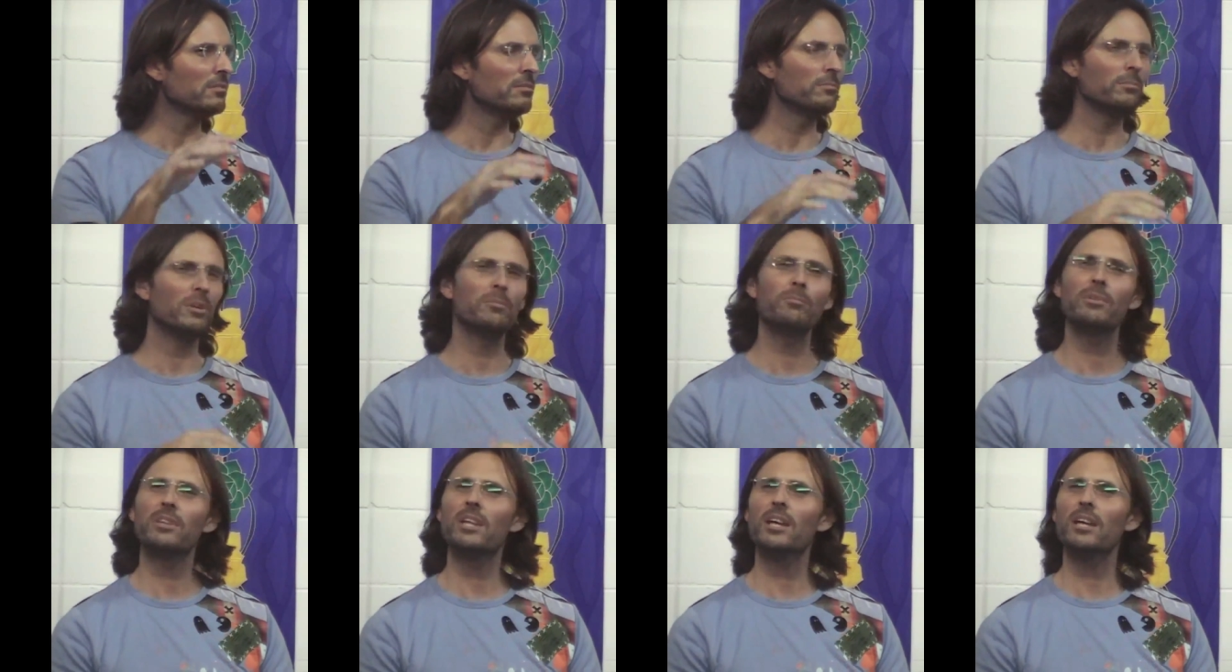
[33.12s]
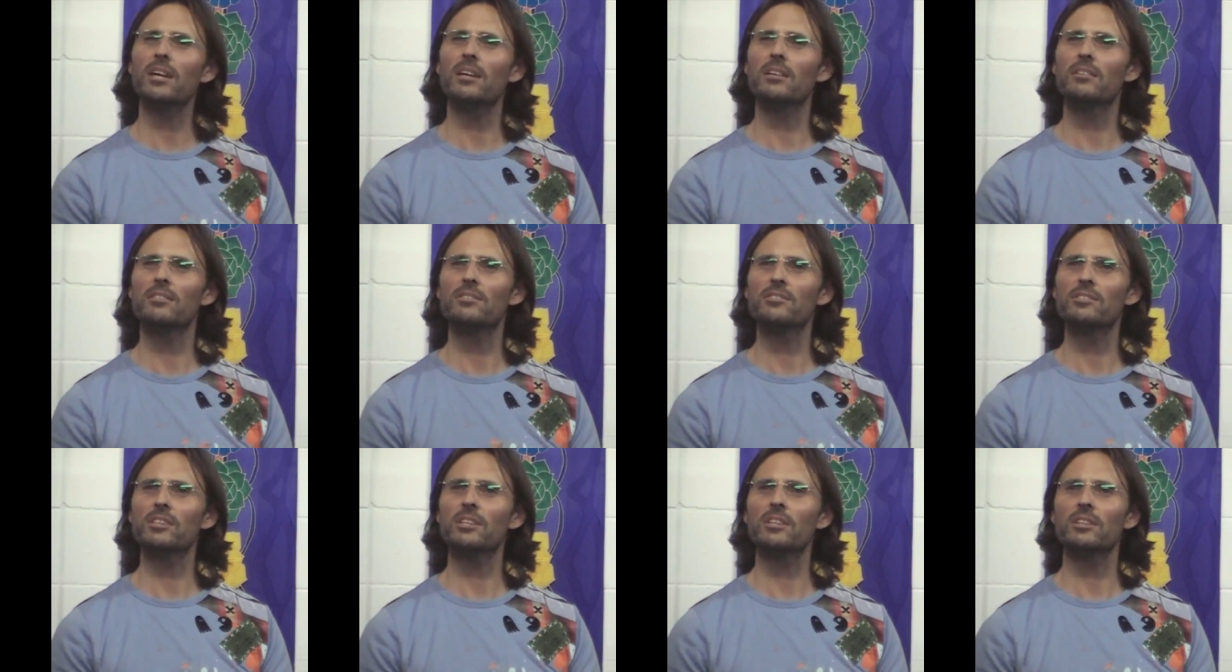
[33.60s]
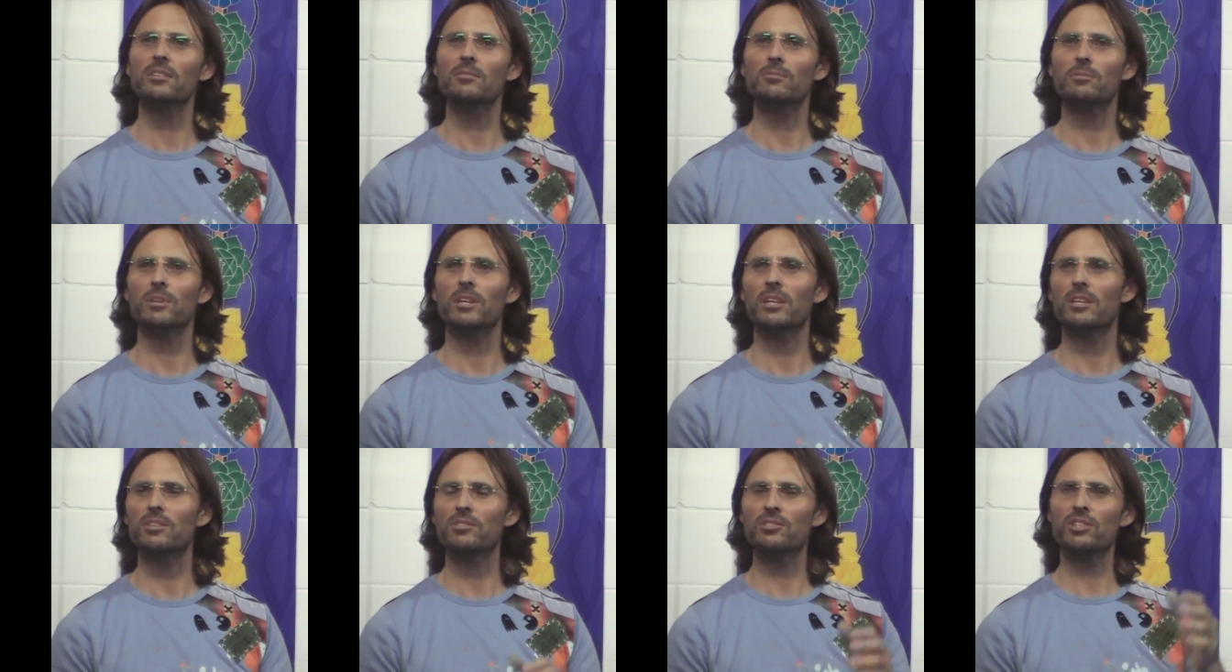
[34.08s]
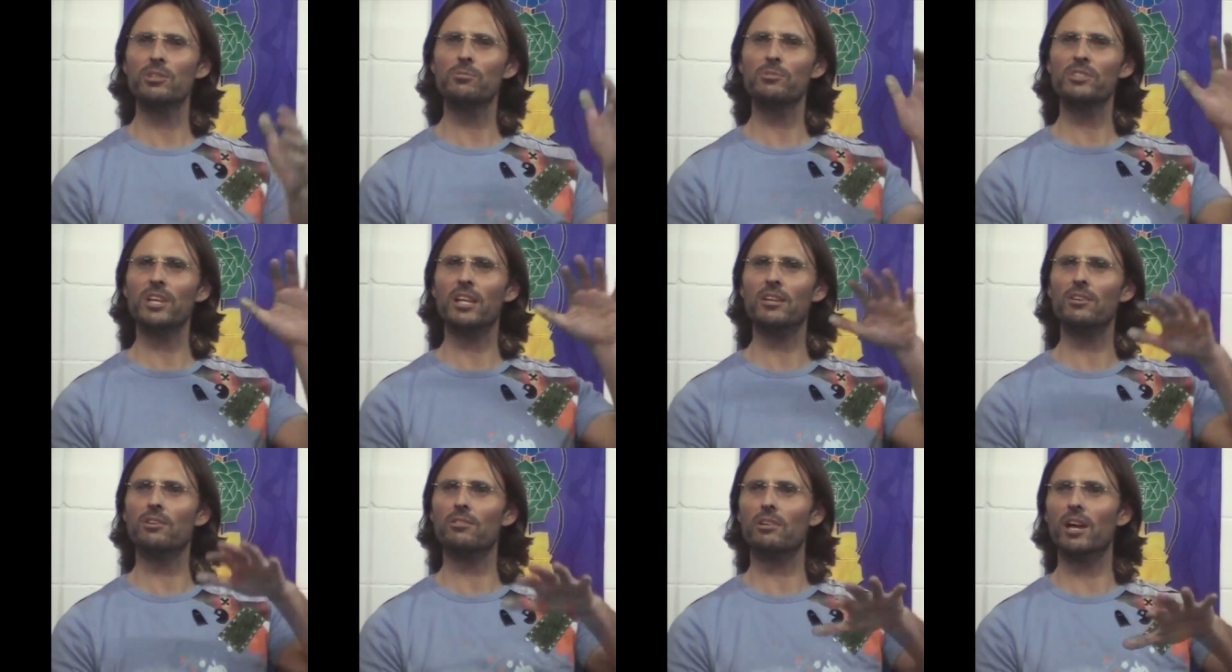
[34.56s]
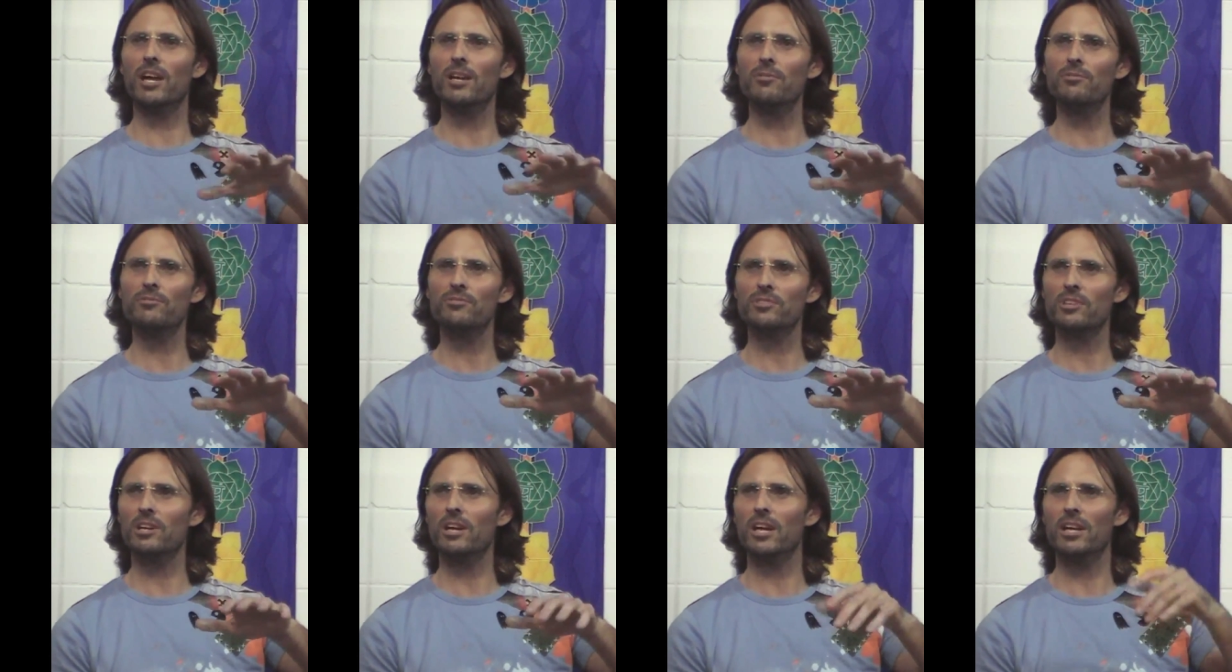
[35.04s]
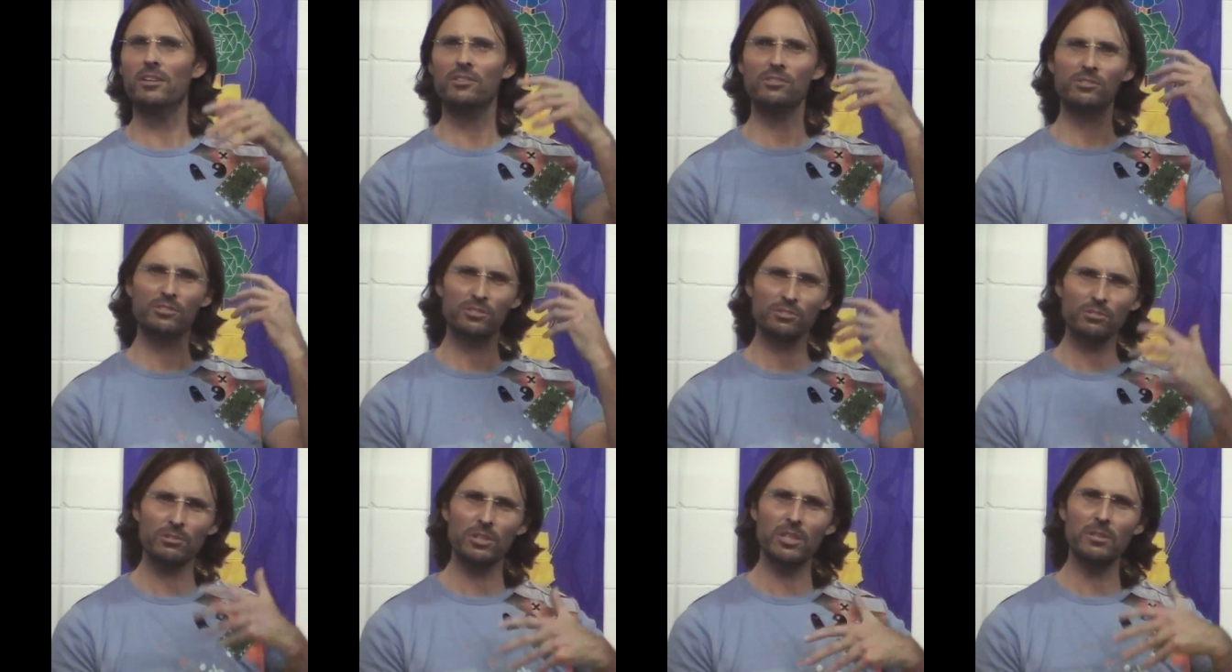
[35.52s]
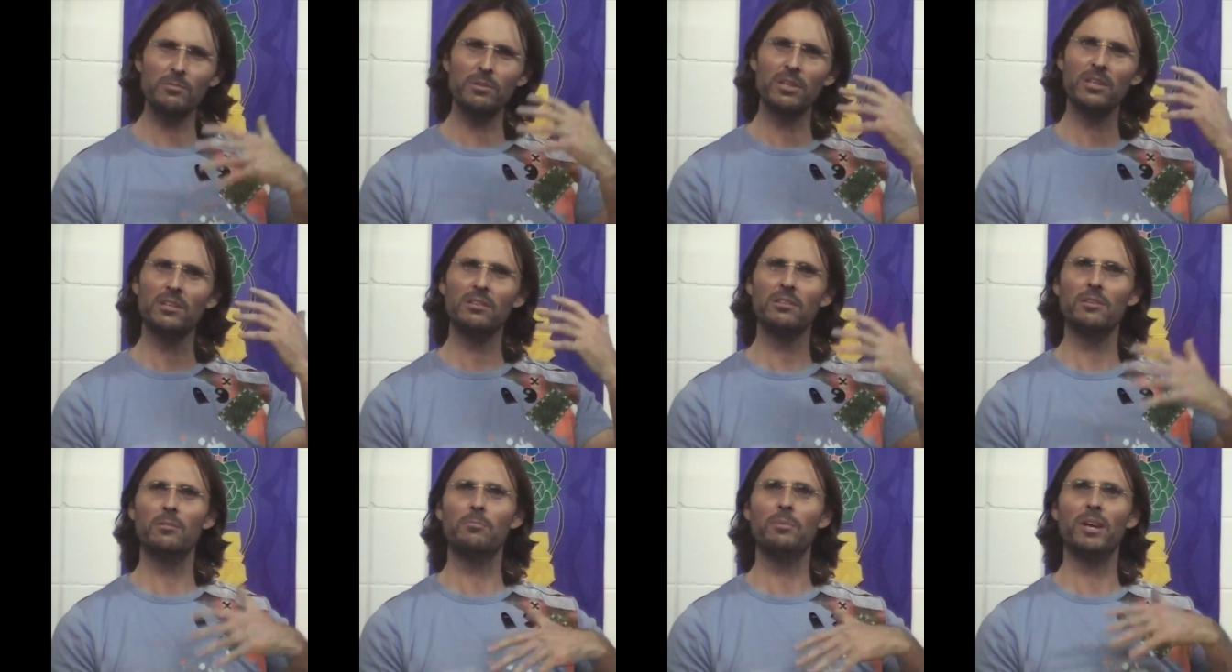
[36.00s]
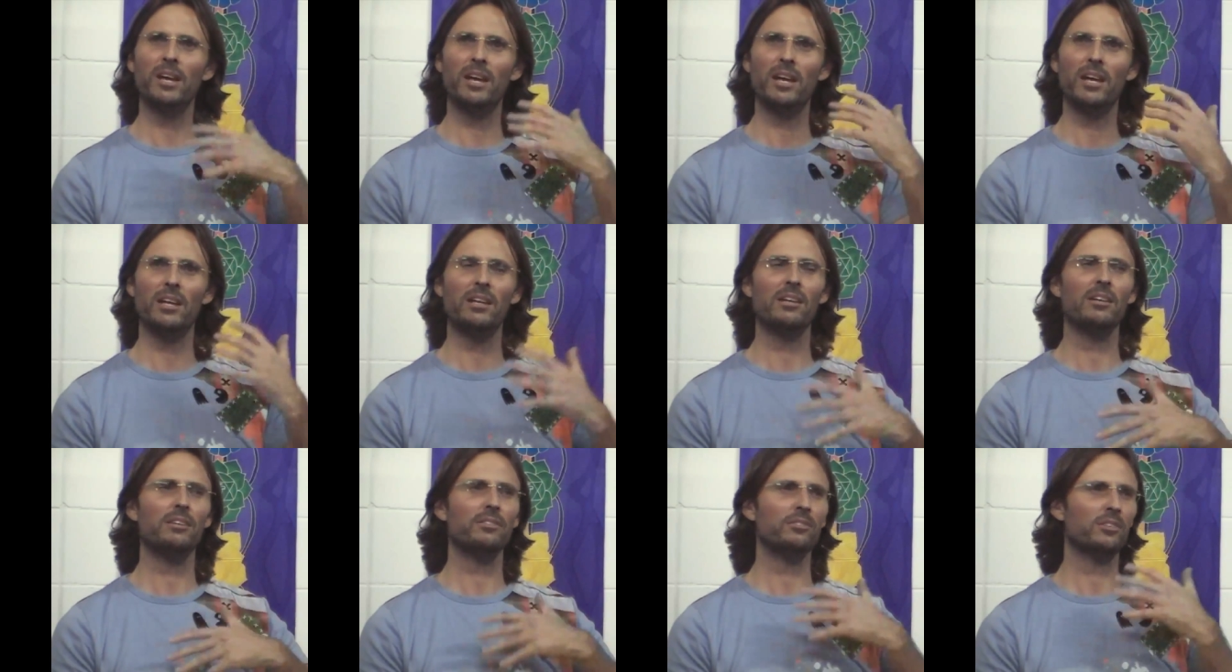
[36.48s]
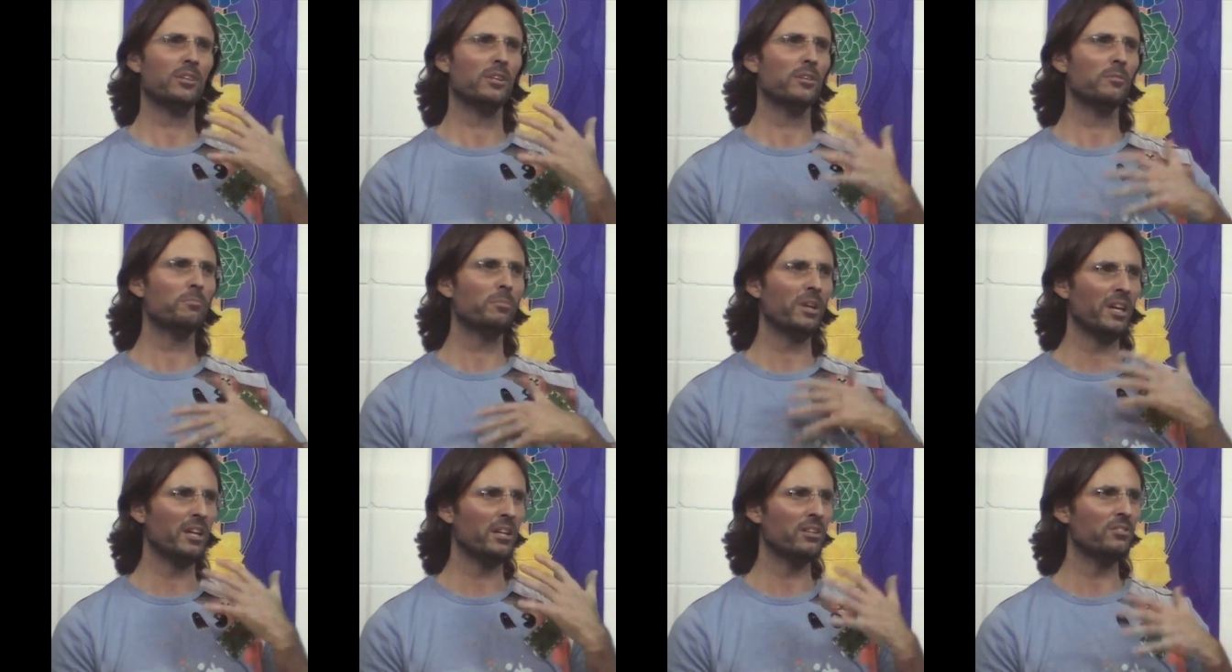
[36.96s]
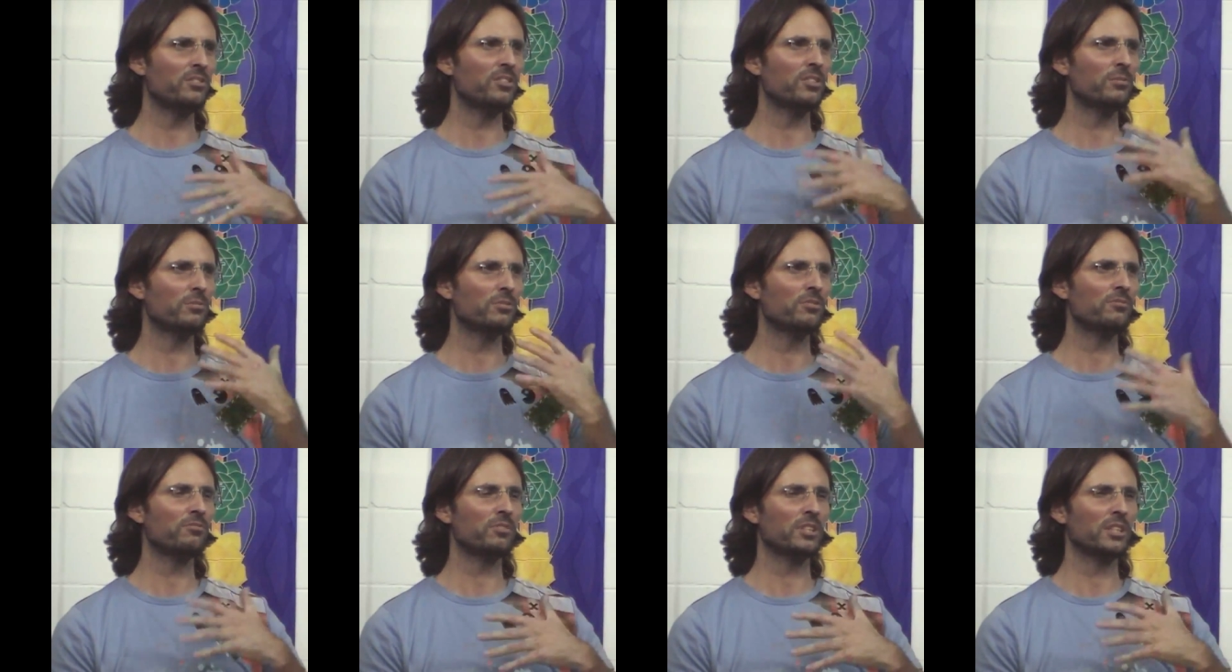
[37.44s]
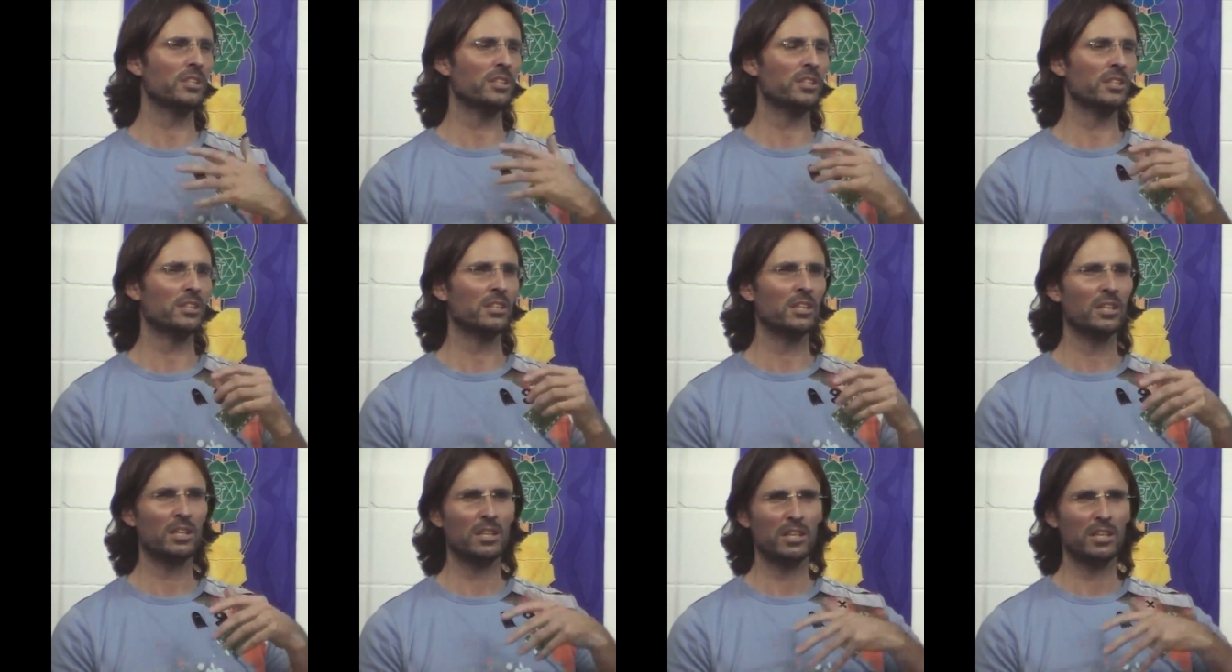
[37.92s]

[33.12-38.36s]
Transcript: Do you remember that scene where she was at a gravesite screaming about you know the pain she was feeling,